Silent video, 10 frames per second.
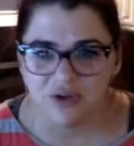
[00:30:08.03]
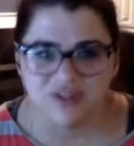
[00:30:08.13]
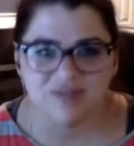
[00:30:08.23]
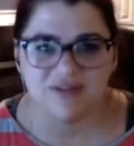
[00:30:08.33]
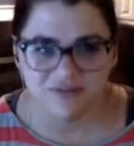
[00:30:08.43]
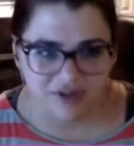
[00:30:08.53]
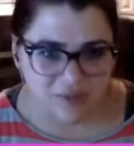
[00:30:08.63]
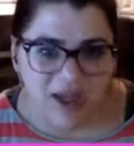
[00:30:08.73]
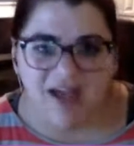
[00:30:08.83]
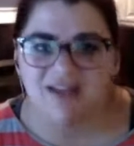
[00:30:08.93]
of the French
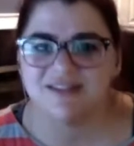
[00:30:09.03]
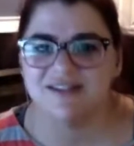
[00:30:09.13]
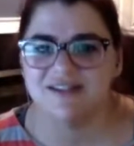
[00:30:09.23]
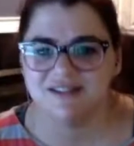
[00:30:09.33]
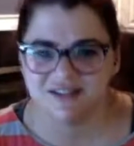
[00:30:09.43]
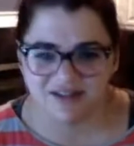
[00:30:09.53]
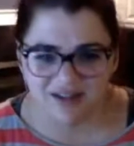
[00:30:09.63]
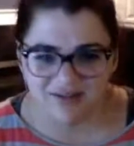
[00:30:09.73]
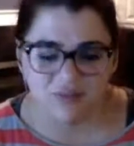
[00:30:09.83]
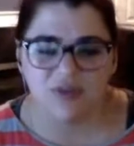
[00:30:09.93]
palaces
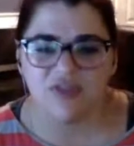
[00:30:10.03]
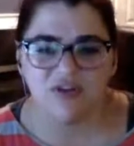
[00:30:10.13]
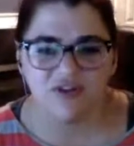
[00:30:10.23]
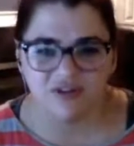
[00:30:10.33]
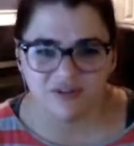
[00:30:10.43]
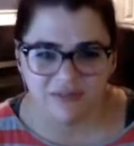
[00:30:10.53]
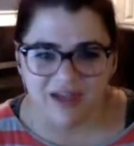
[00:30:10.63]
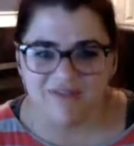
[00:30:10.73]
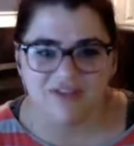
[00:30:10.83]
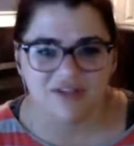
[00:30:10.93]
and what they're gonna have
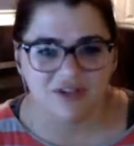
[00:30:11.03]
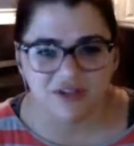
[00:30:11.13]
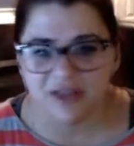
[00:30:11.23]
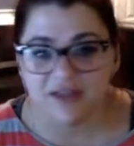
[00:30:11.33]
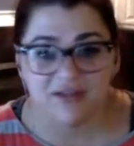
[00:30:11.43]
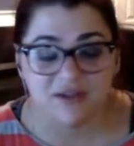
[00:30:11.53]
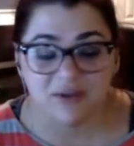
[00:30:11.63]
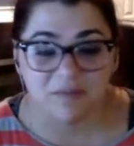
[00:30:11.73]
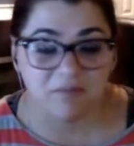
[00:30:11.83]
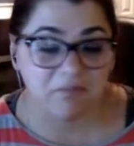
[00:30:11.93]
this look like. So
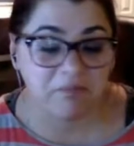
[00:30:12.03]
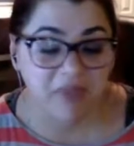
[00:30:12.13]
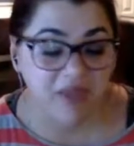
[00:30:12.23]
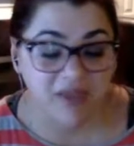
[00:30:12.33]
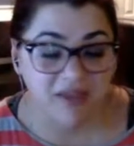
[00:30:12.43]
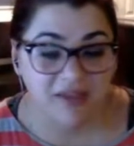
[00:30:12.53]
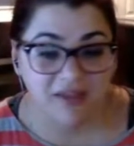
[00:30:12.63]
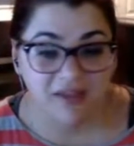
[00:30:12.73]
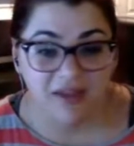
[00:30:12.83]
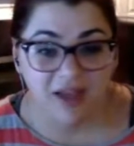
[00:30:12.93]

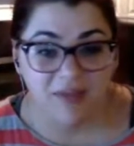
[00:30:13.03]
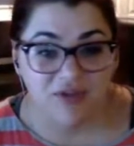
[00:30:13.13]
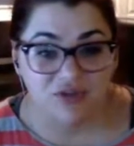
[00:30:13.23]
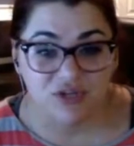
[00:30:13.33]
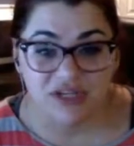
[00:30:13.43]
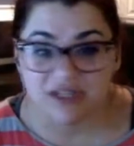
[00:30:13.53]
I'm intrigued.